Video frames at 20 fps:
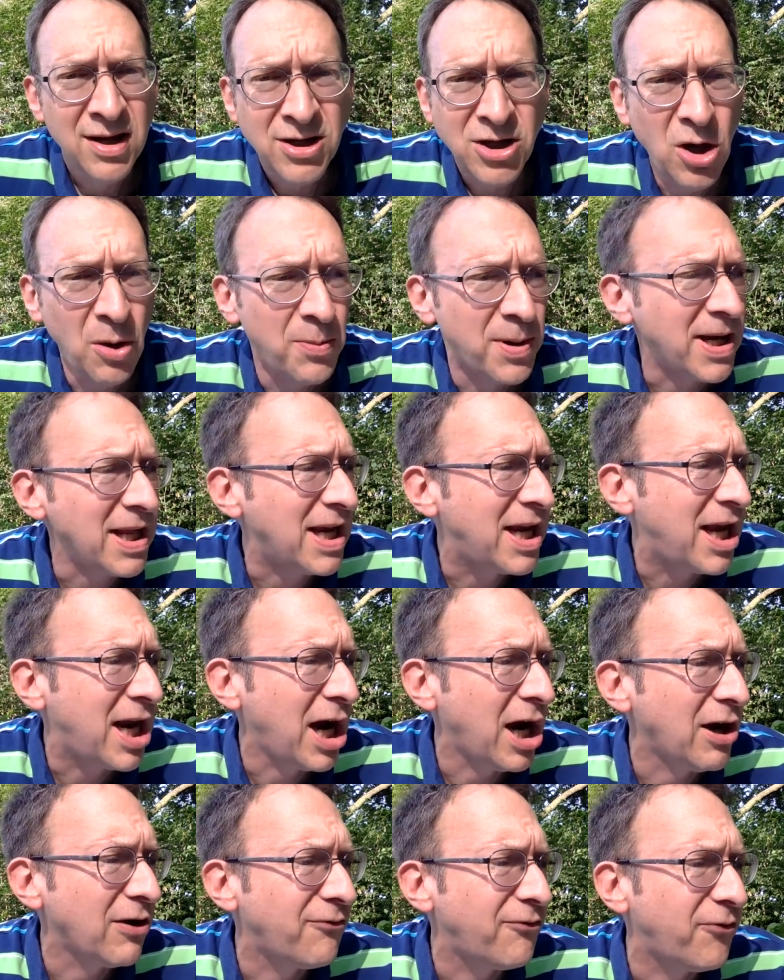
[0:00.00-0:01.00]
Nobody
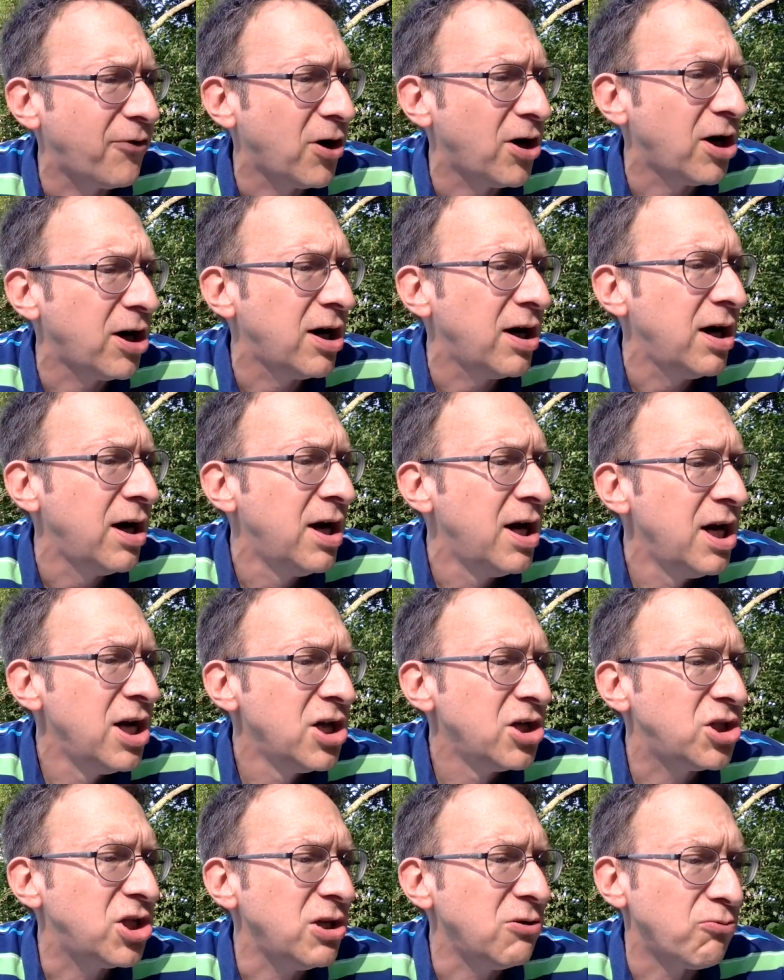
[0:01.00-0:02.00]
cared for her.
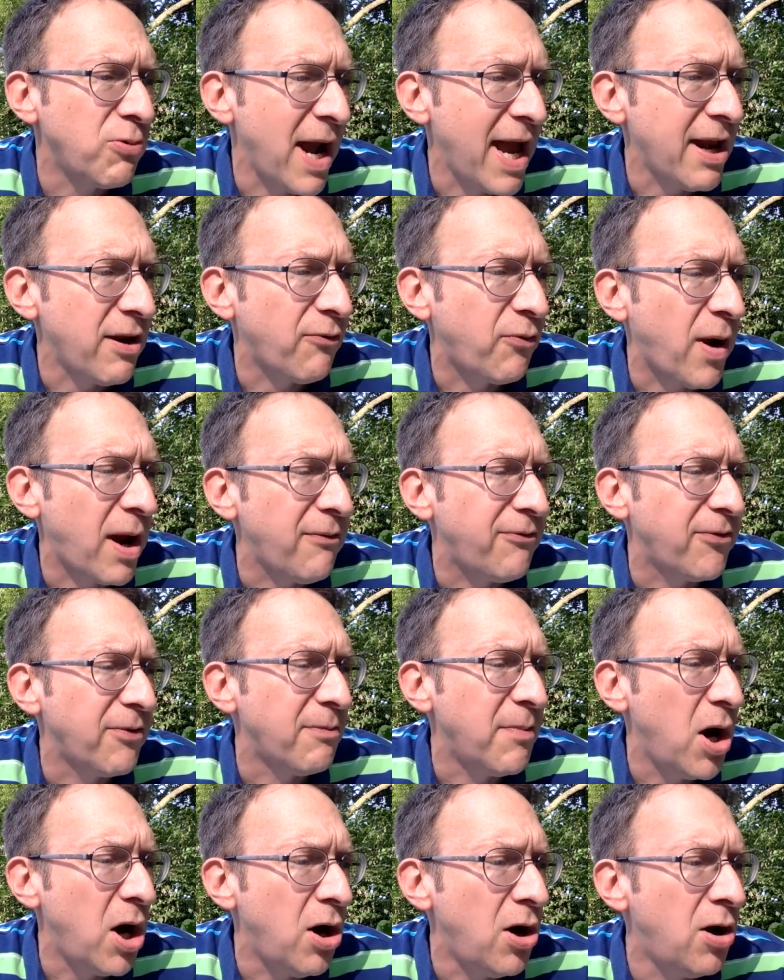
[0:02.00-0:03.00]
She ran away
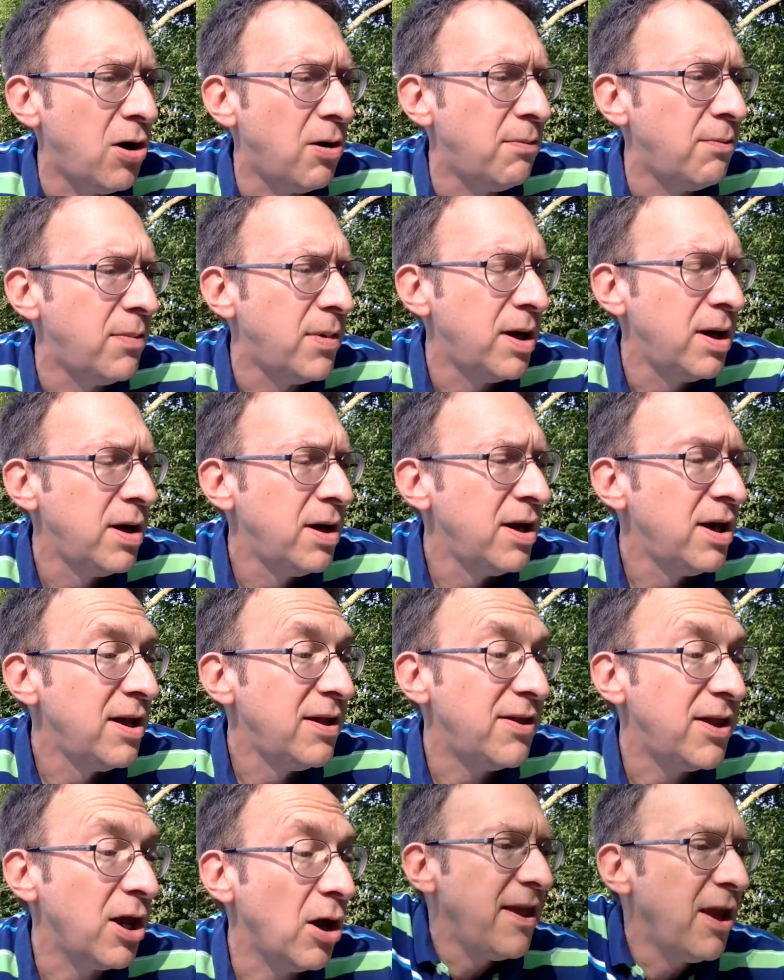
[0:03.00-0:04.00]
from
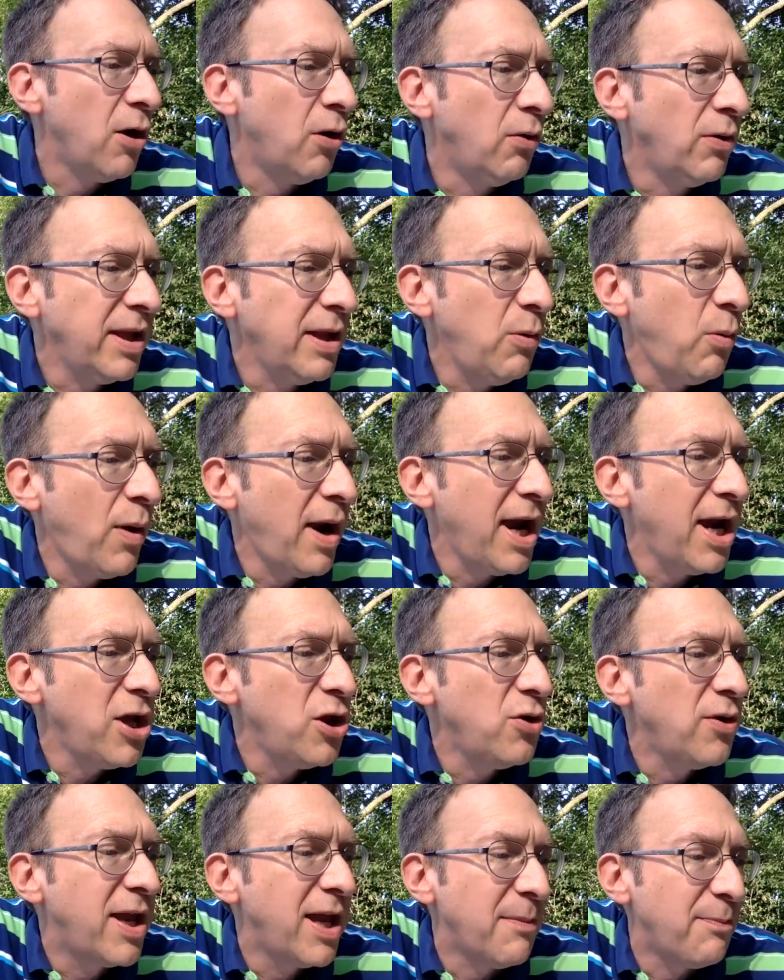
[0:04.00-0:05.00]
home. The only way
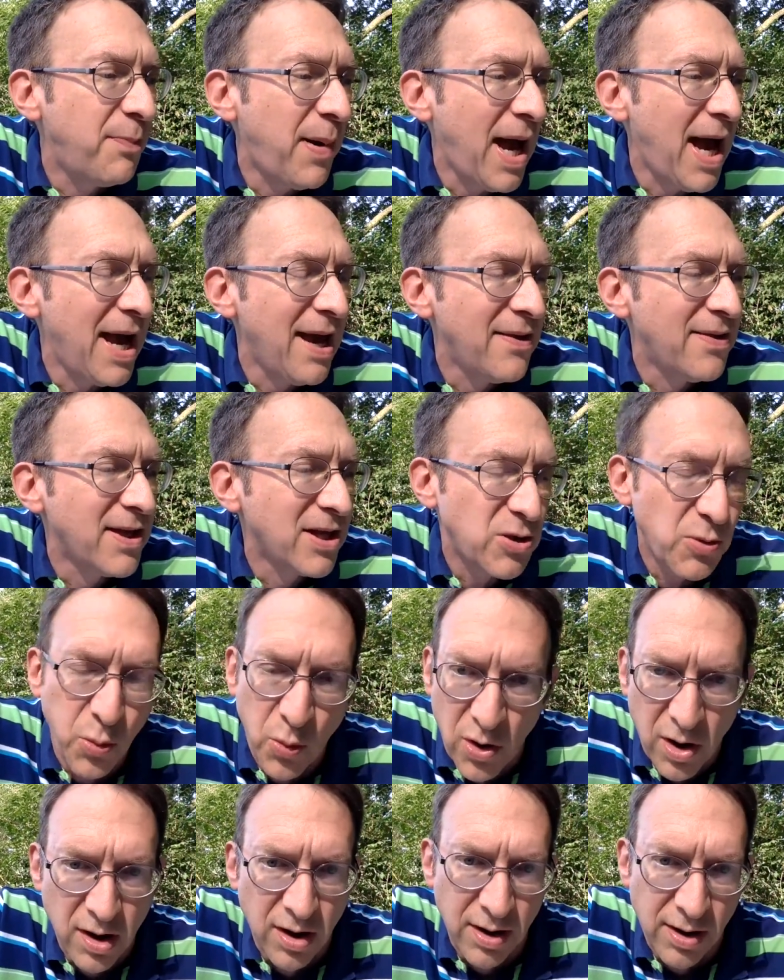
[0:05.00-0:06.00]
you get by in this
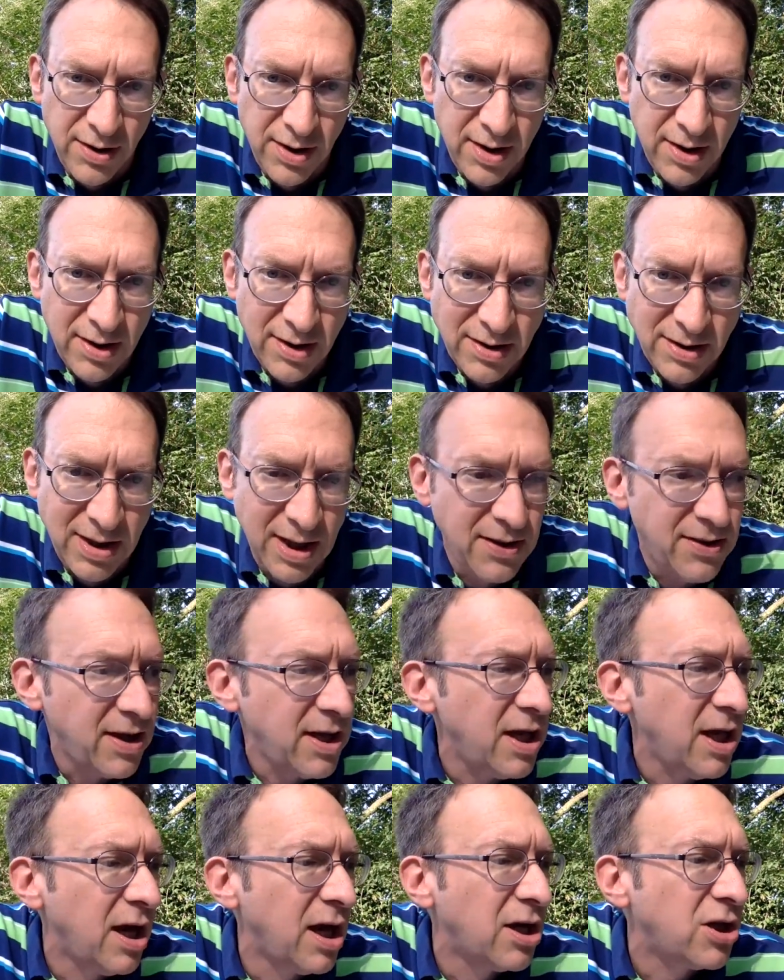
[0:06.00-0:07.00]
world, said
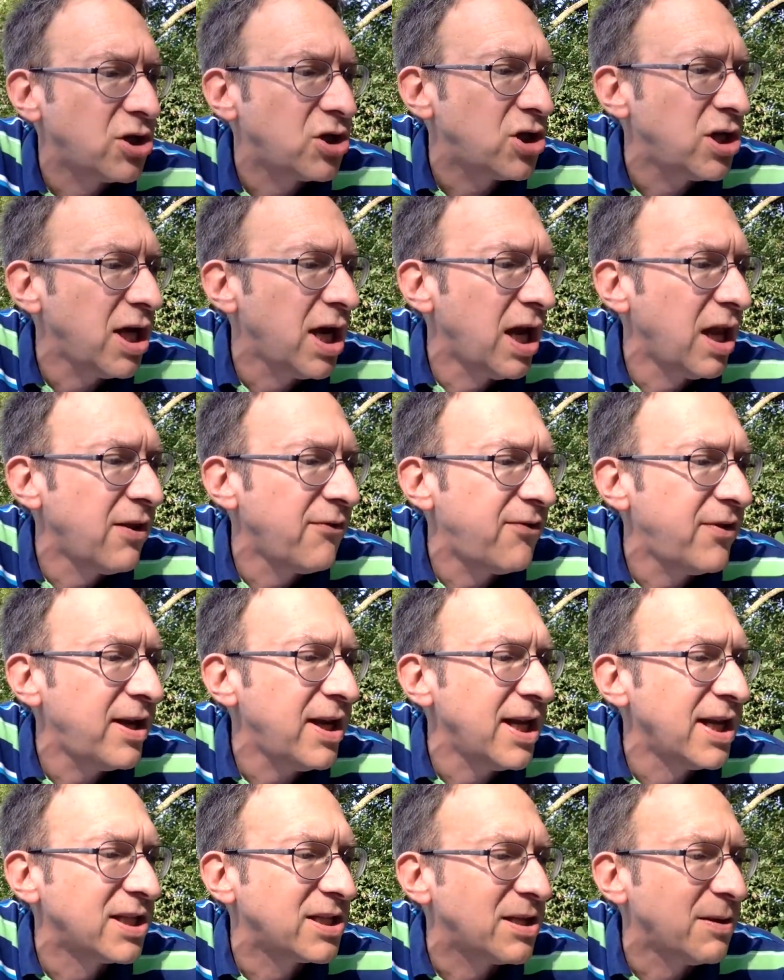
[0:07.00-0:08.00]
the young
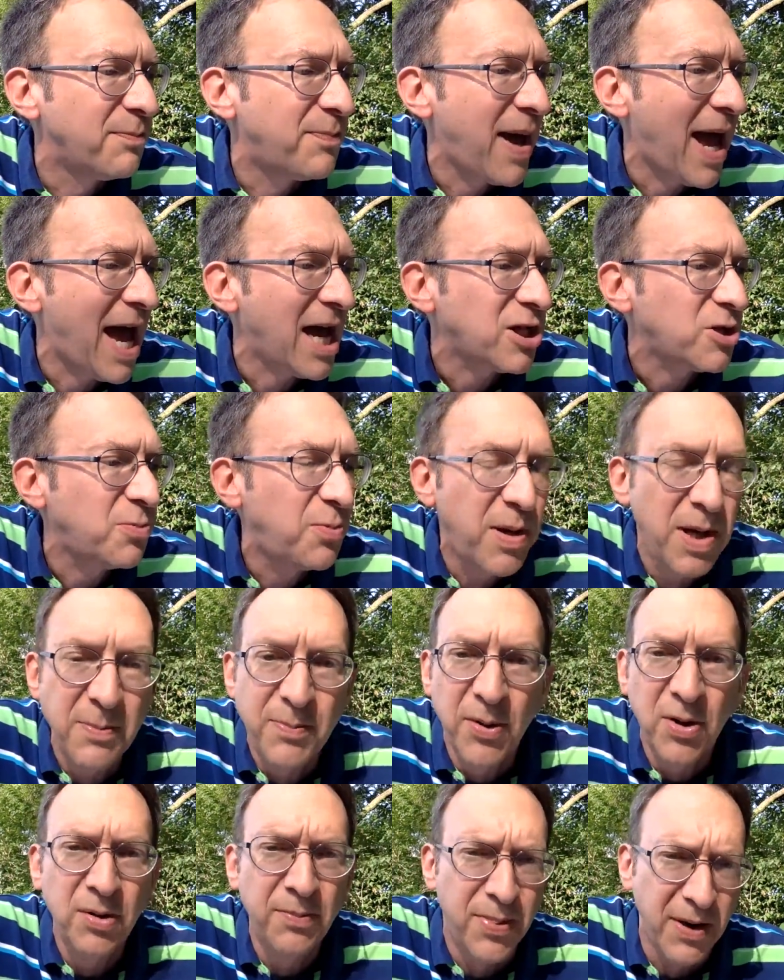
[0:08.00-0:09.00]
she-elephant, is to bash
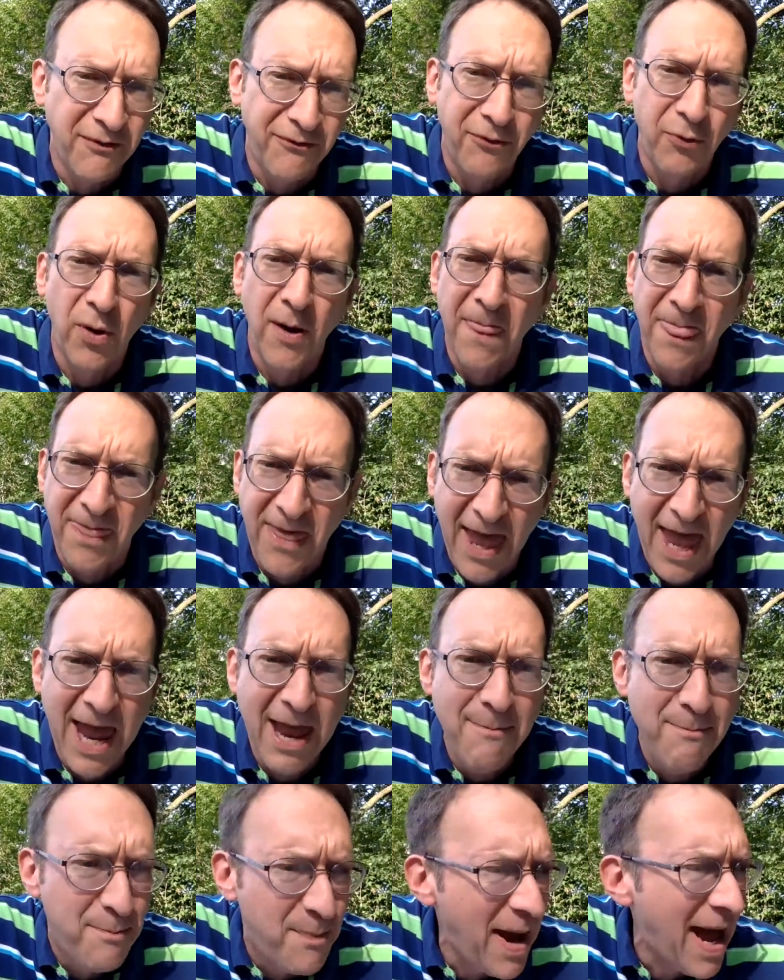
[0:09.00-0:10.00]
people before
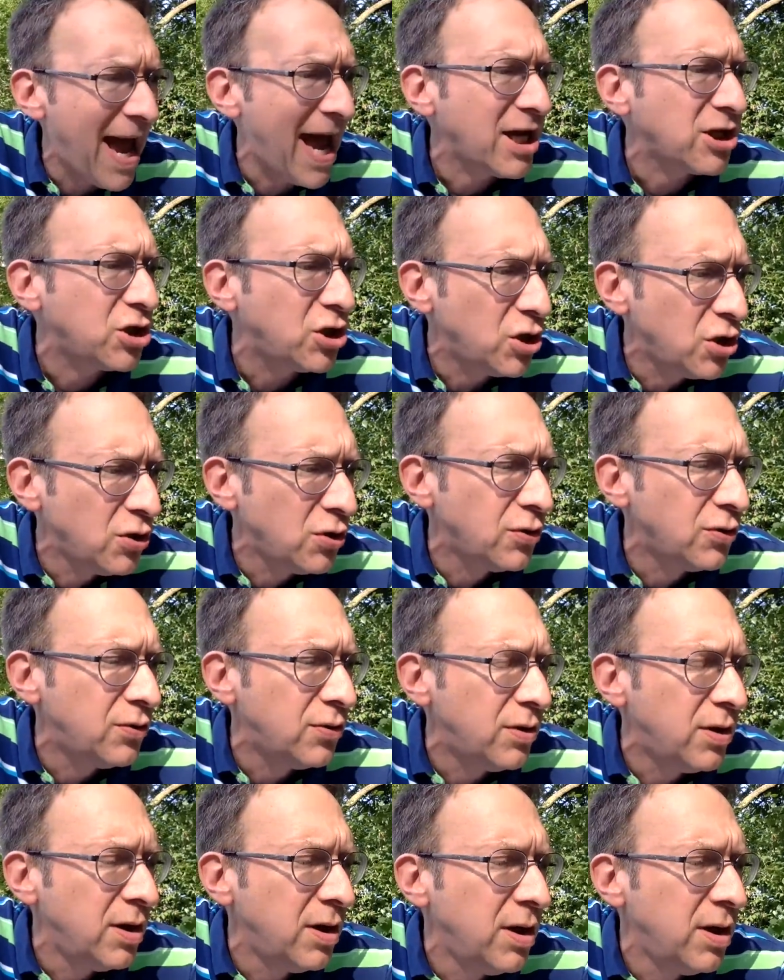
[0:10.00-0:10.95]
they bash you.